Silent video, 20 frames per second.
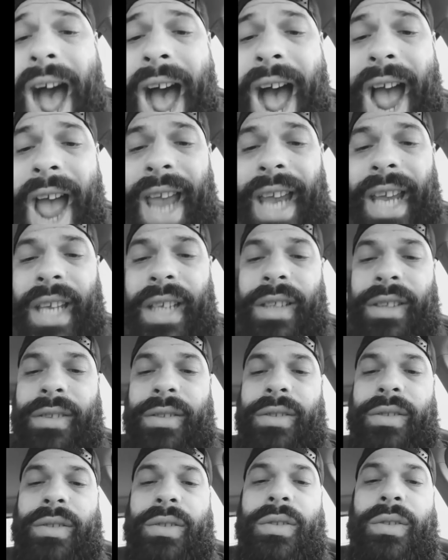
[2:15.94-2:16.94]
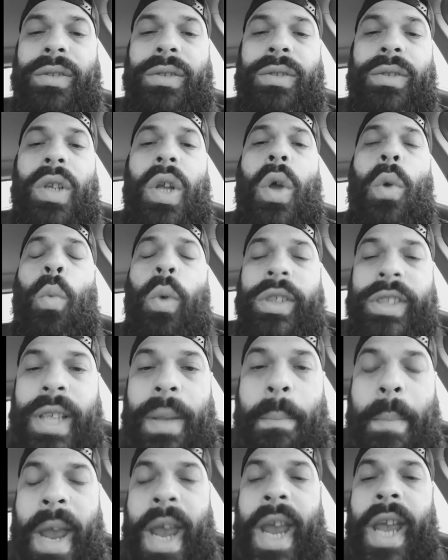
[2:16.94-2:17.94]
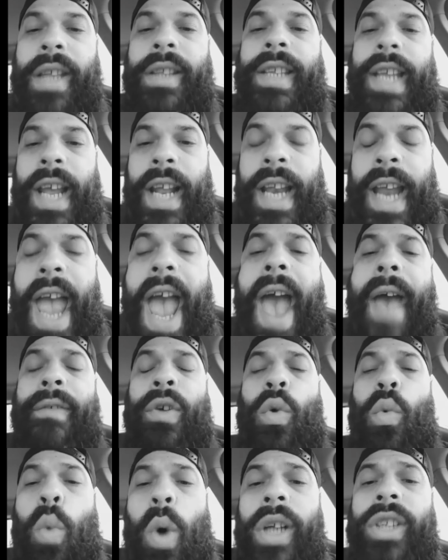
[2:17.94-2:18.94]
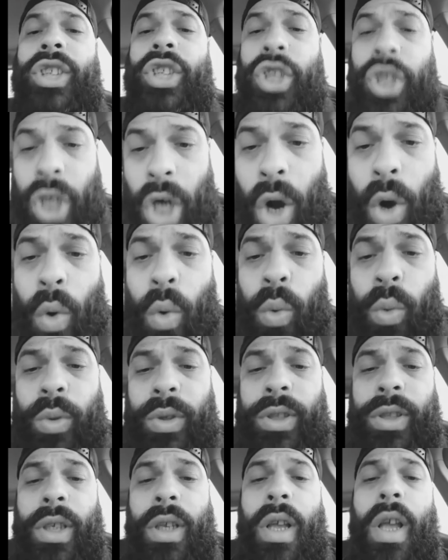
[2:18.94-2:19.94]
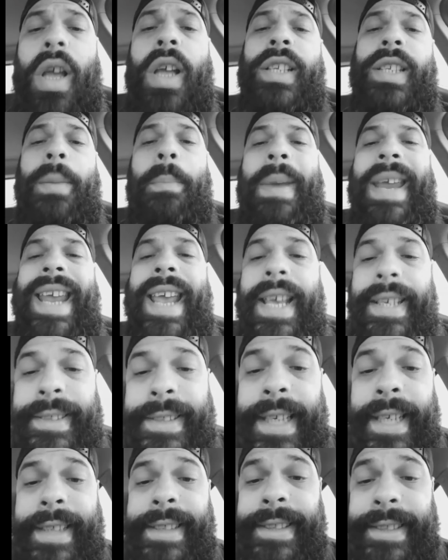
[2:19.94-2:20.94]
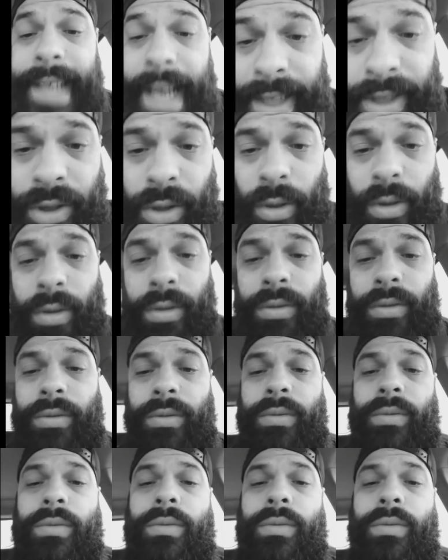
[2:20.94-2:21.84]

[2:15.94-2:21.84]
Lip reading: I was the man Danny Havoc once chose to be his successor.